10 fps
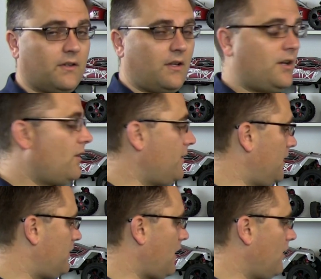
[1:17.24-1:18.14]
know,
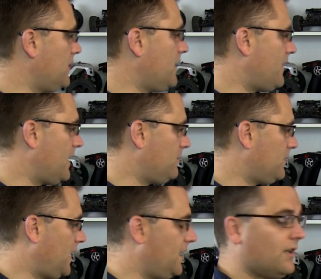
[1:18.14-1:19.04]
it's only
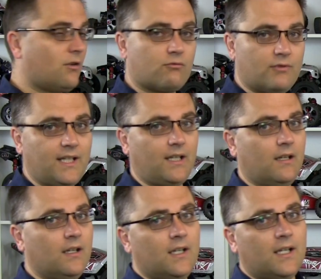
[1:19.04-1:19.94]
available in the green.
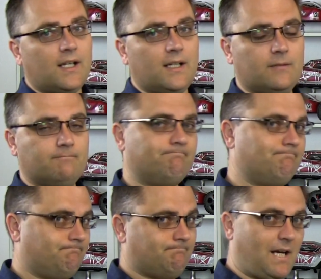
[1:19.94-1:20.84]

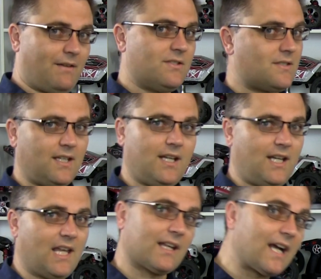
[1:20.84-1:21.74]
I haven't seen
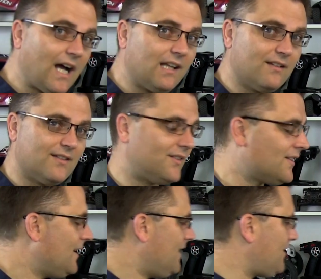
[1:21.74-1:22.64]
any other colors,
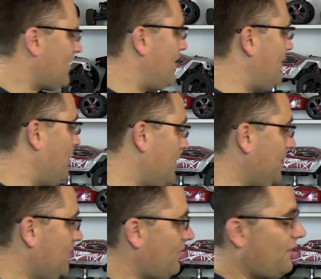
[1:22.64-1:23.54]
so it would have
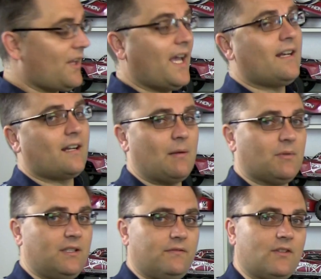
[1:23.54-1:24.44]
been nice if they had a
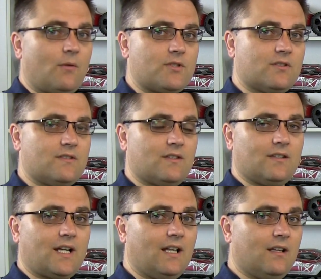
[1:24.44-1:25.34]
couple of different options
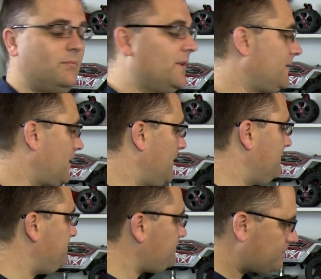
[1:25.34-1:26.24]
in color, but
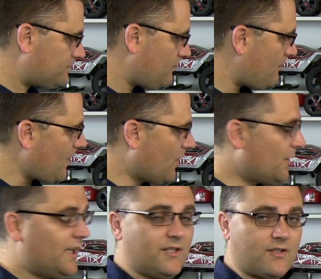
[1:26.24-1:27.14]

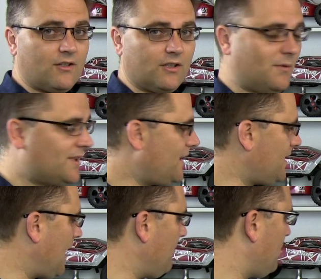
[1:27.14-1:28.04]
green is the only one that
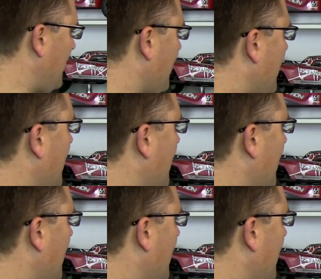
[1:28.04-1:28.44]
it comes with.